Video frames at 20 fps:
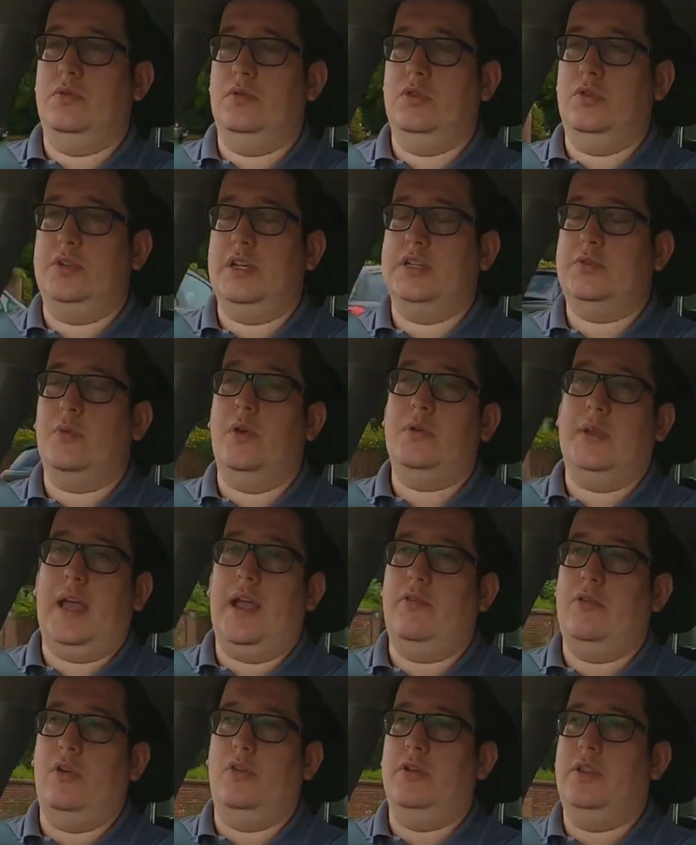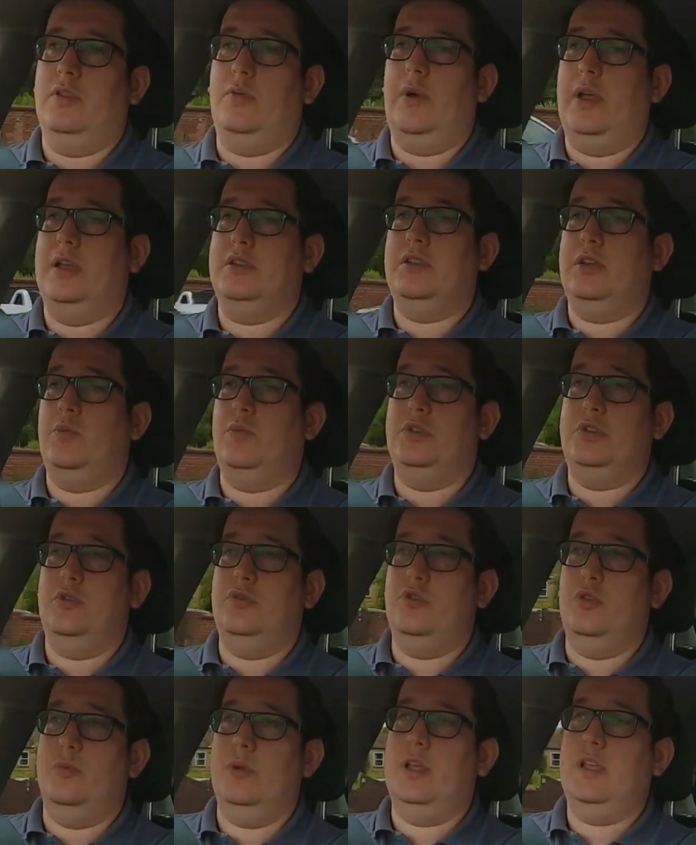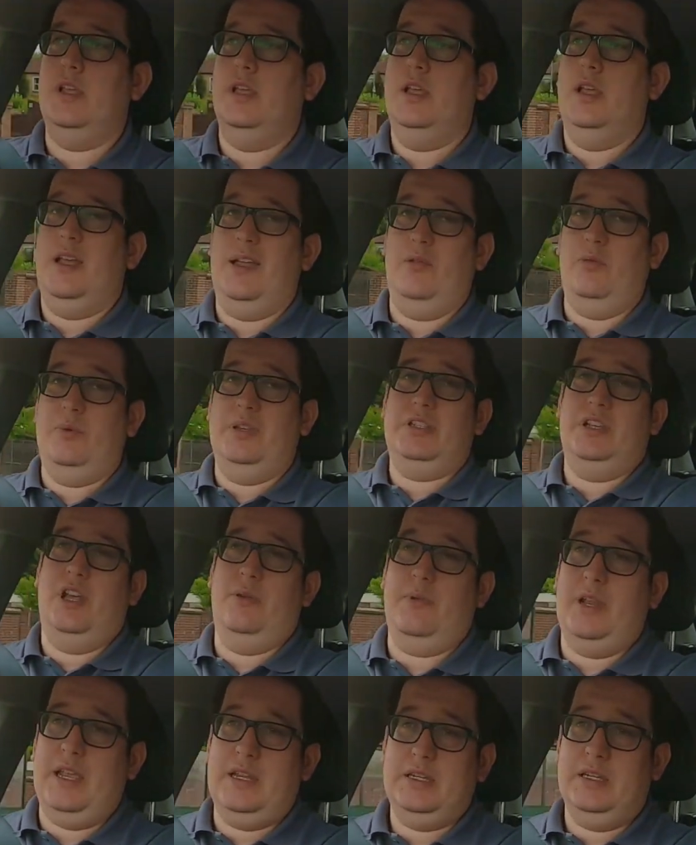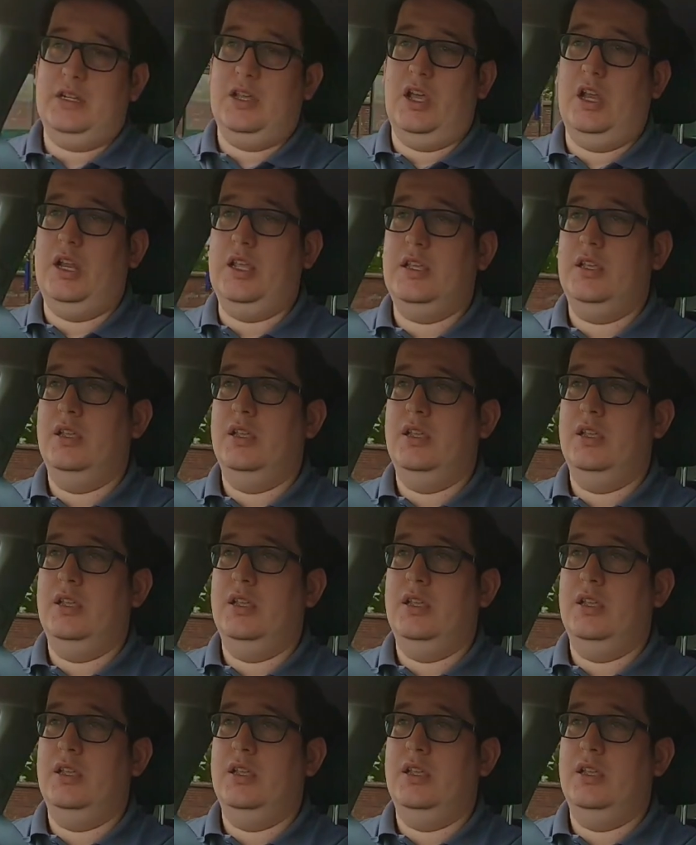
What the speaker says: Your test won't carry on in the way as it would do normally. It will be terminated early.